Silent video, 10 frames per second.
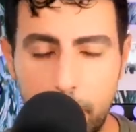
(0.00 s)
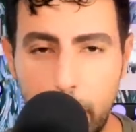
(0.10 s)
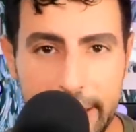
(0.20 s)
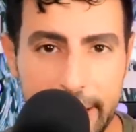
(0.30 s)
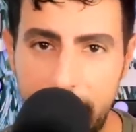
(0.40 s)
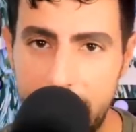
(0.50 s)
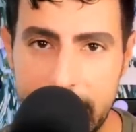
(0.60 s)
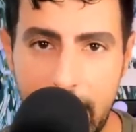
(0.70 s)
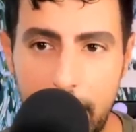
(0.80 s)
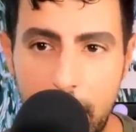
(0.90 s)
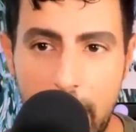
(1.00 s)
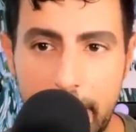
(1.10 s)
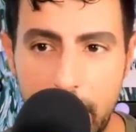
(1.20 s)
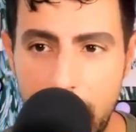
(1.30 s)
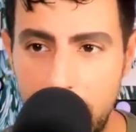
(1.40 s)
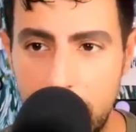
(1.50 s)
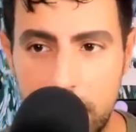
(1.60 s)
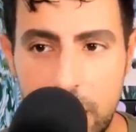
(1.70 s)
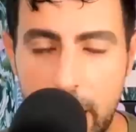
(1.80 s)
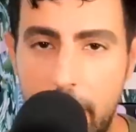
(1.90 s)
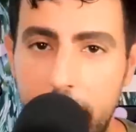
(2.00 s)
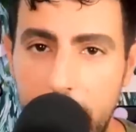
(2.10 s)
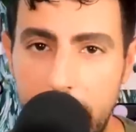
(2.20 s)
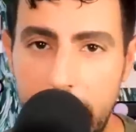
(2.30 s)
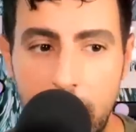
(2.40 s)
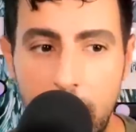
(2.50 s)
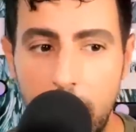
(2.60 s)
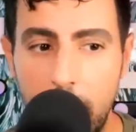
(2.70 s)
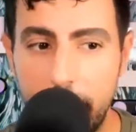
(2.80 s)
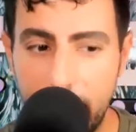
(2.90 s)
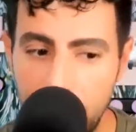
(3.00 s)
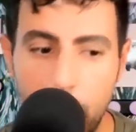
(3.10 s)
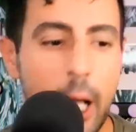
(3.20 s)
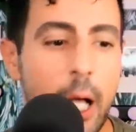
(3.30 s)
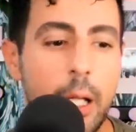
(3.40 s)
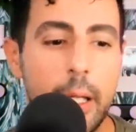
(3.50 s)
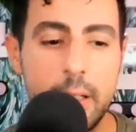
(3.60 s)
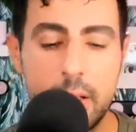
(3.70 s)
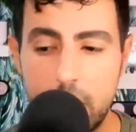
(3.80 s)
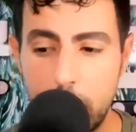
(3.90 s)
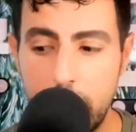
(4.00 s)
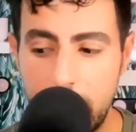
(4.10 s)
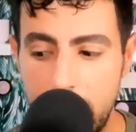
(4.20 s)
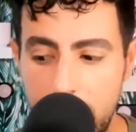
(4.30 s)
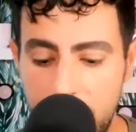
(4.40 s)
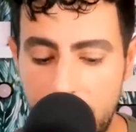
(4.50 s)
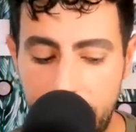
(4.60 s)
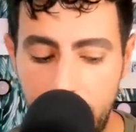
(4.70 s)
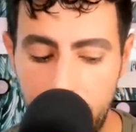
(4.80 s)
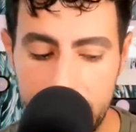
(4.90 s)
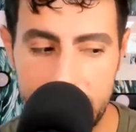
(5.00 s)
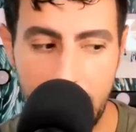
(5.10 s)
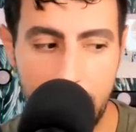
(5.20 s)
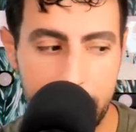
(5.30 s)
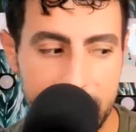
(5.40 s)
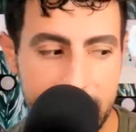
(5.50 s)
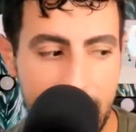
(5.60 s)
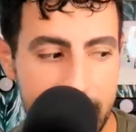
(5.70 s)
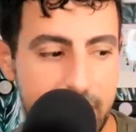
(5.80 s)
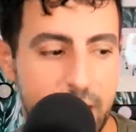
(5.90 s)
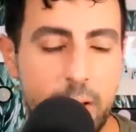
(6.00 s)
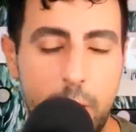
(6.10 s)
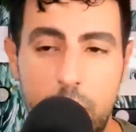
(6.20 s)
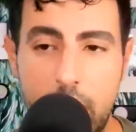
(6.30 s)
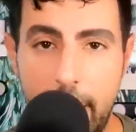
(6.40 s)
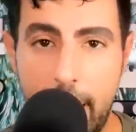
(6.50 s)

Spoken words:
bringing in the timeline, and she covered it very well, and so did Jeff Lewis Obsessed. So shout